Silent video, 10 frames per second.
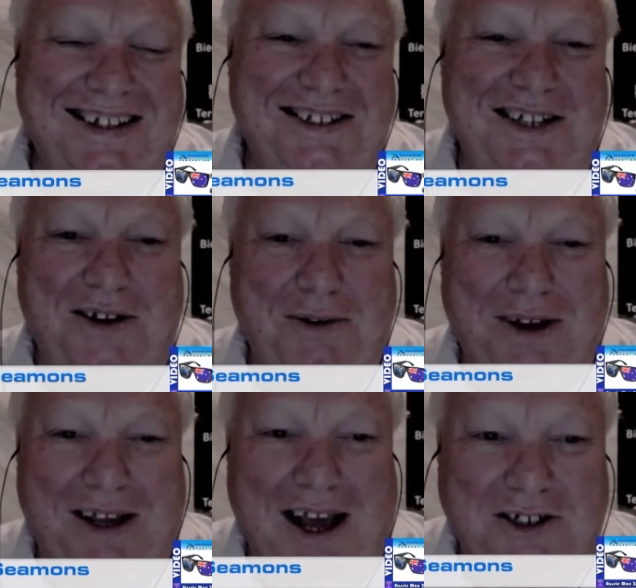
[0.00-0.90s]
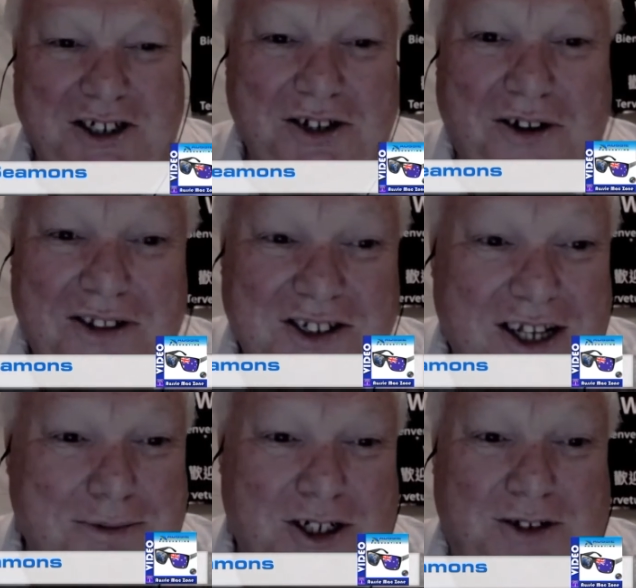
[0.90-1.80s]
So here we go. Still on the
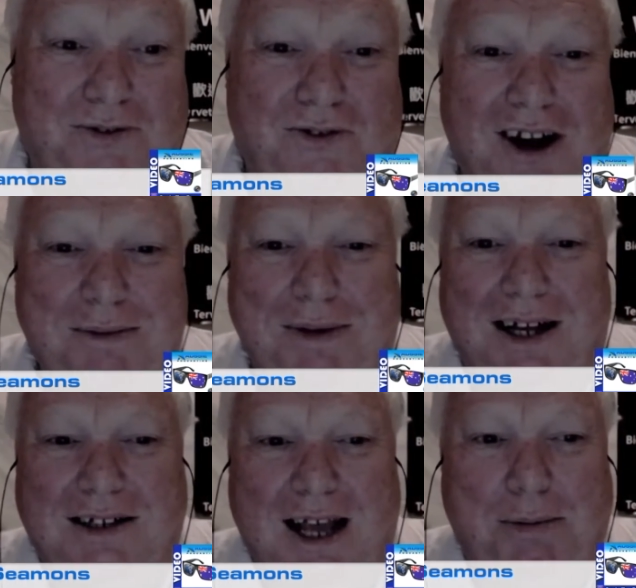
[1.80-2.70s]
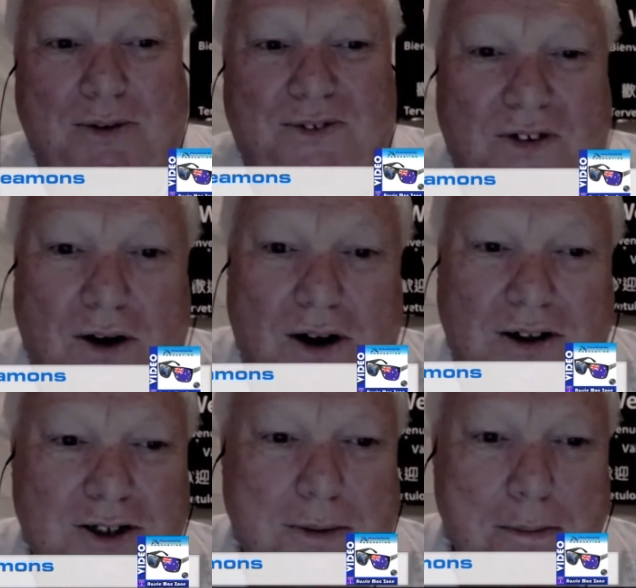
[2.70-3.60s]
subject of trademarks, Apple
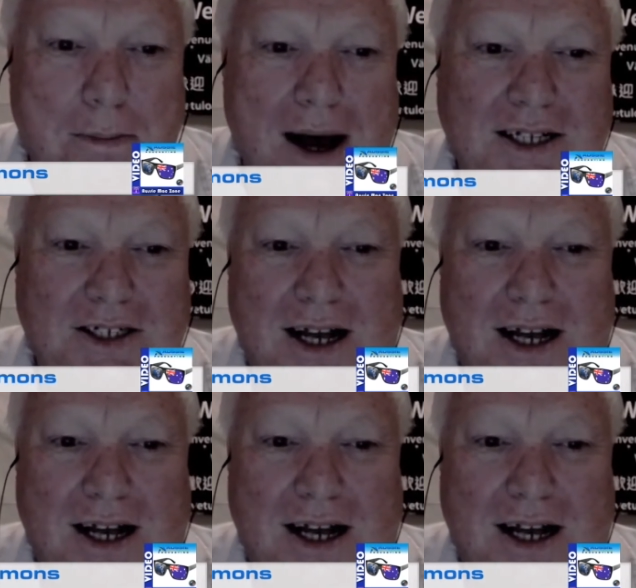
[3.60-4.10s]
files major